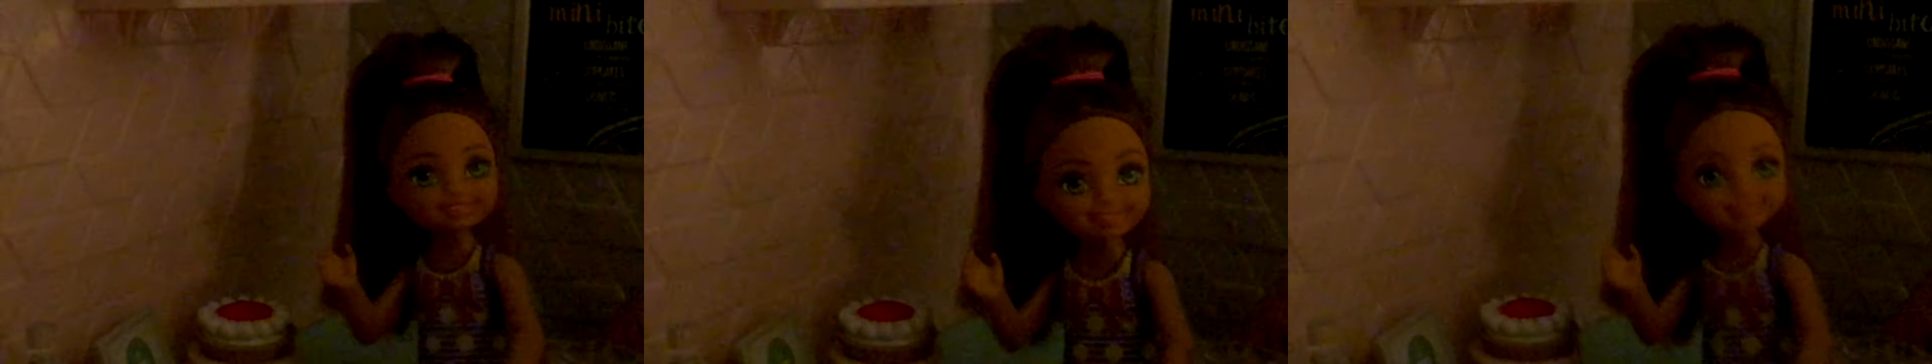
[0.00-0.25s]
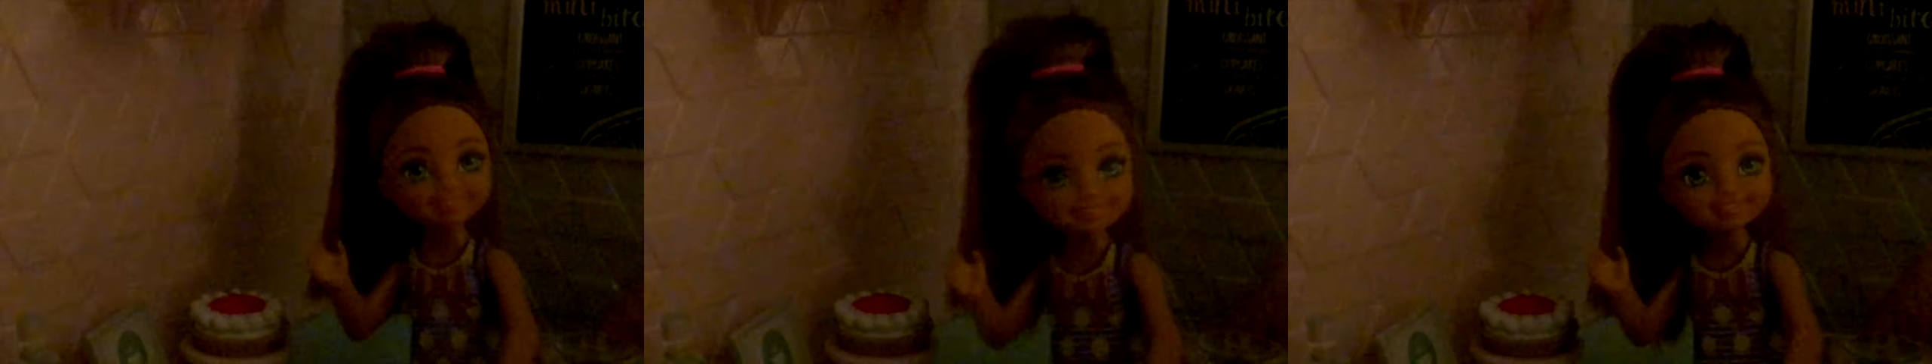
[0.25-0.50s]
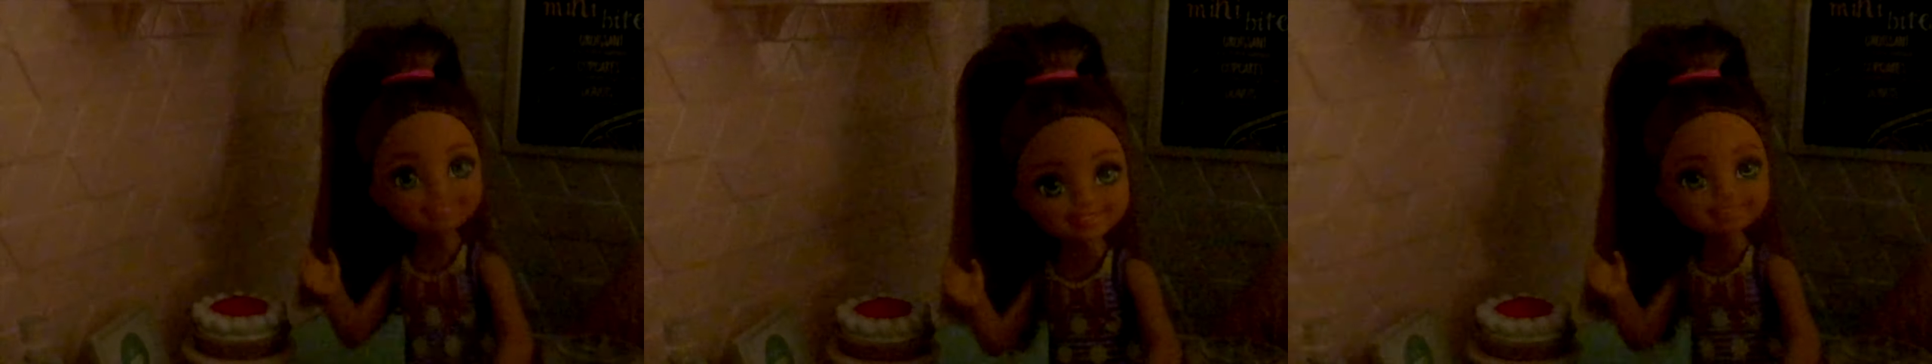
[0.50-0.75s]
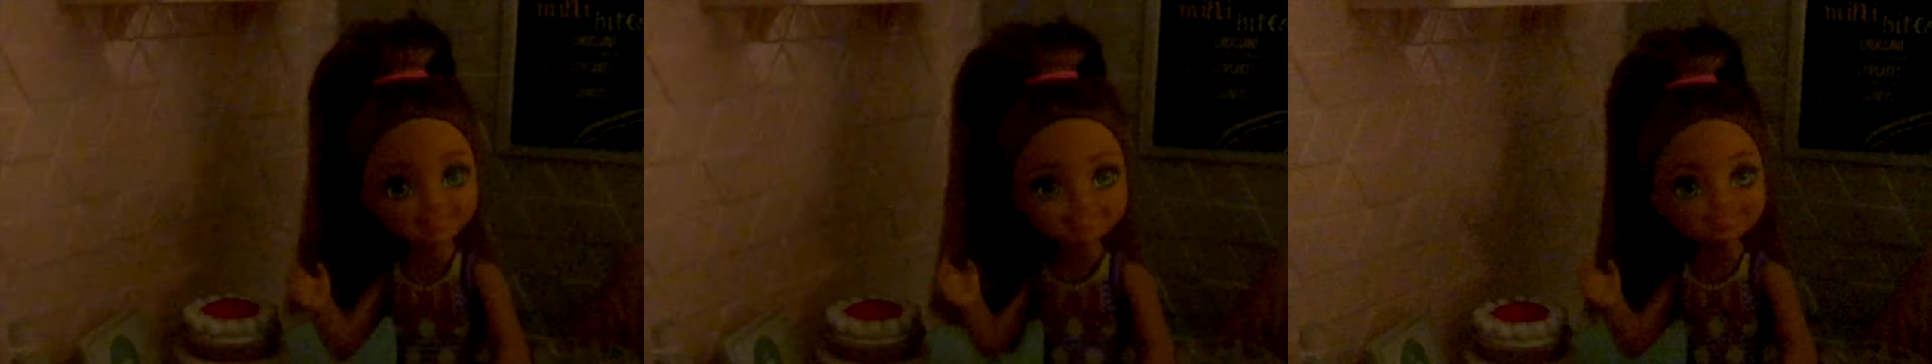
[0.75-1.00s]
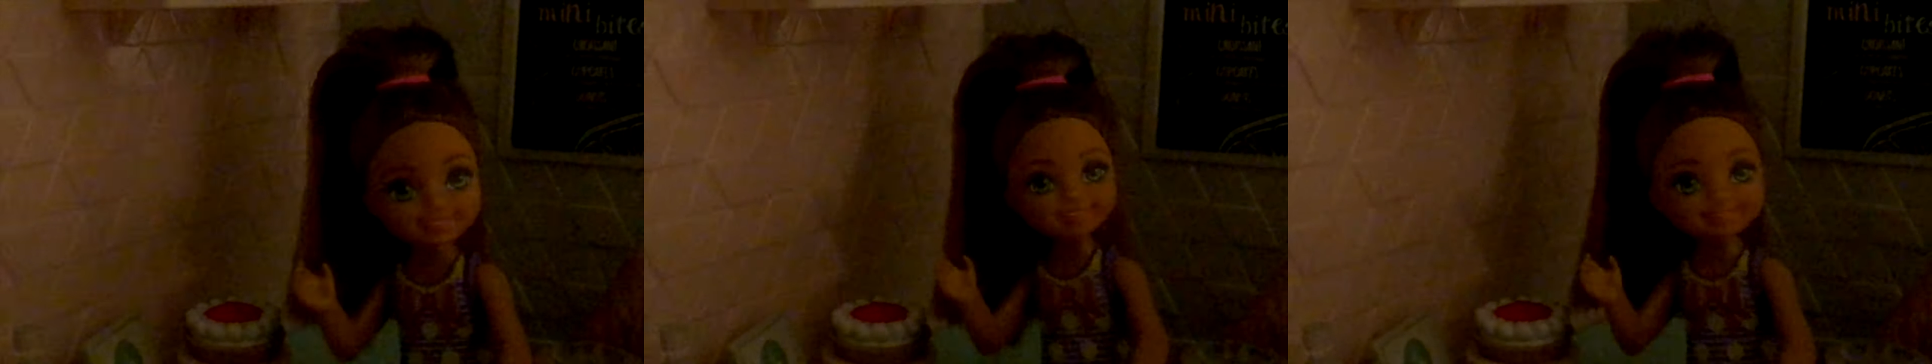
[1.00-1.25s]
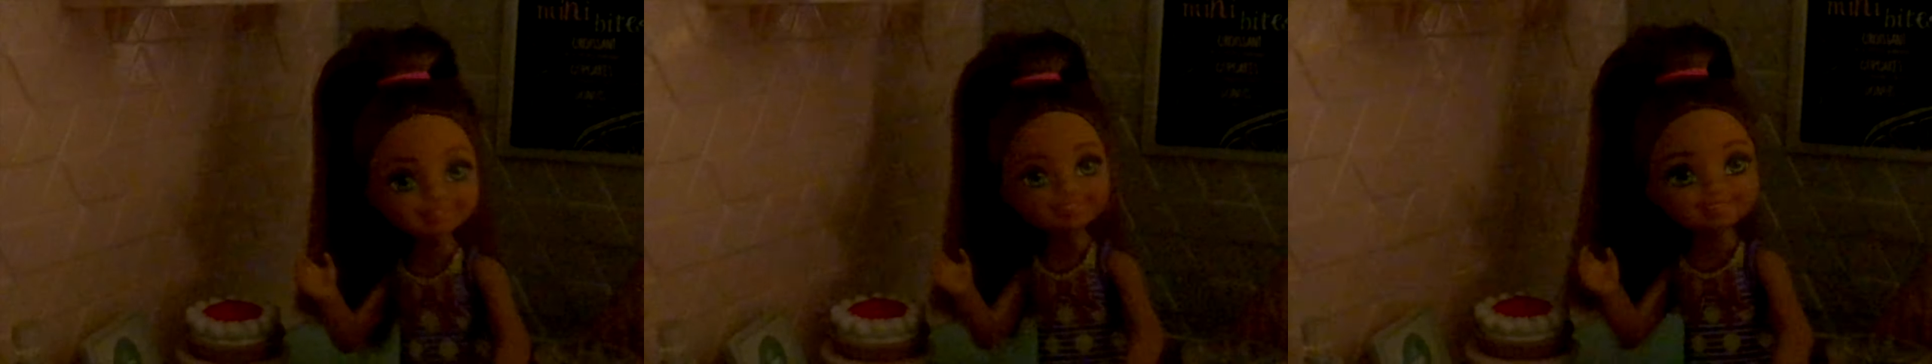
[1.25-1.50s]
Don't worry, I'm gonna
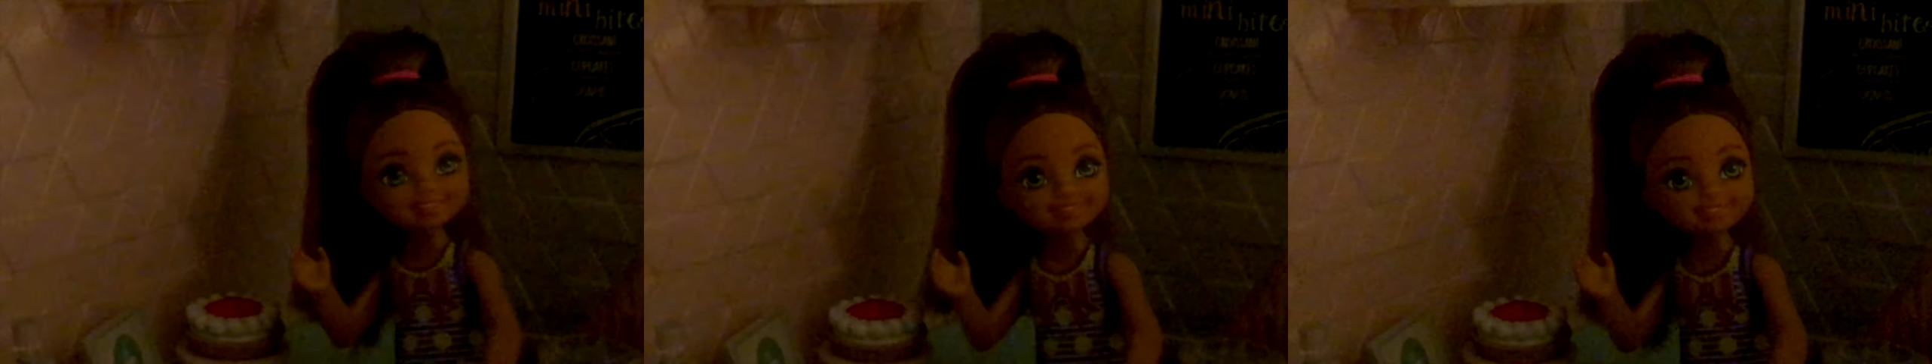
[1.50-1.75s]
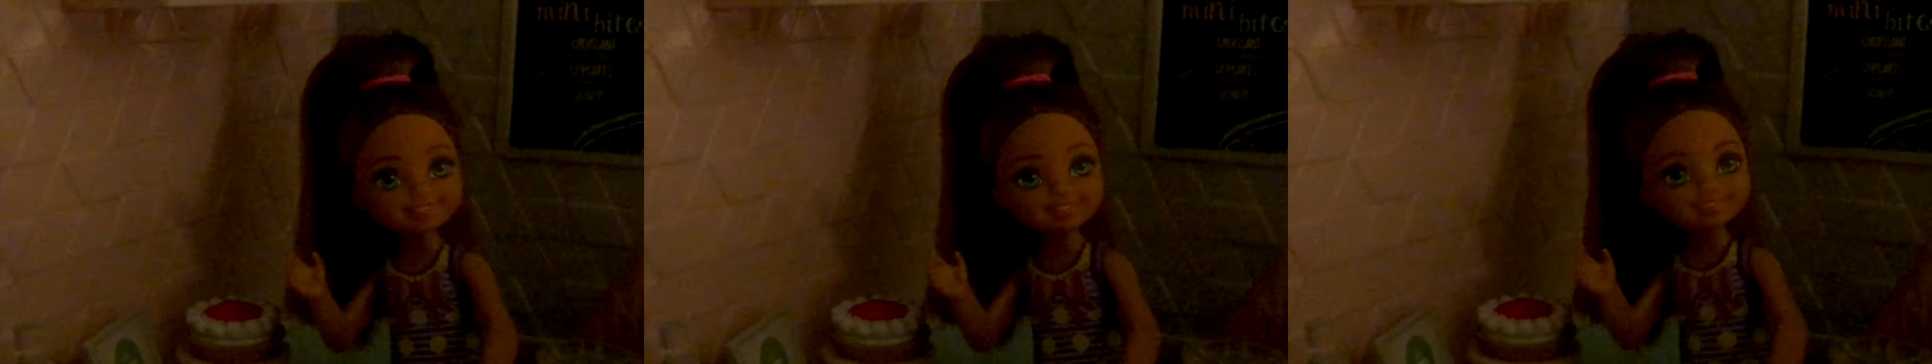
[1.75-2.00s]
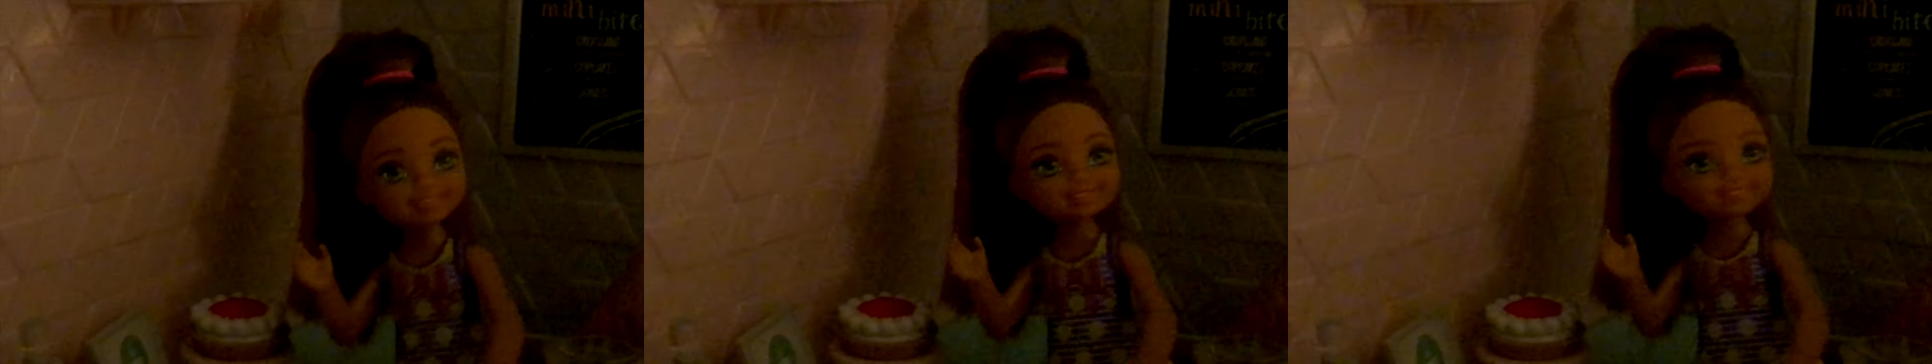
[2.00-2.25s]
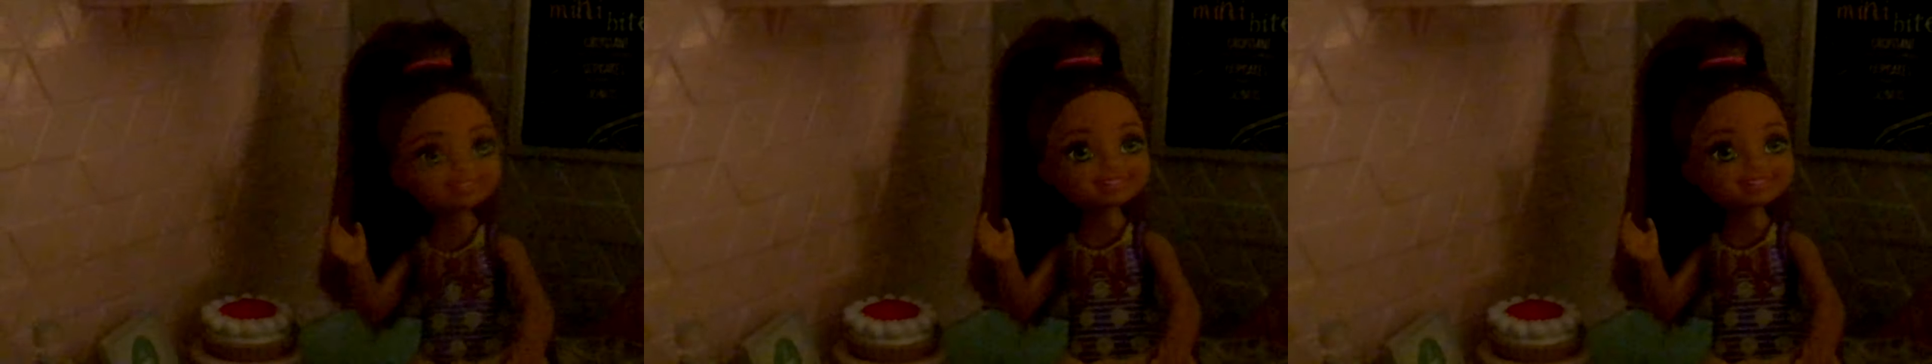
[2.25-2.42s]
turn on the light.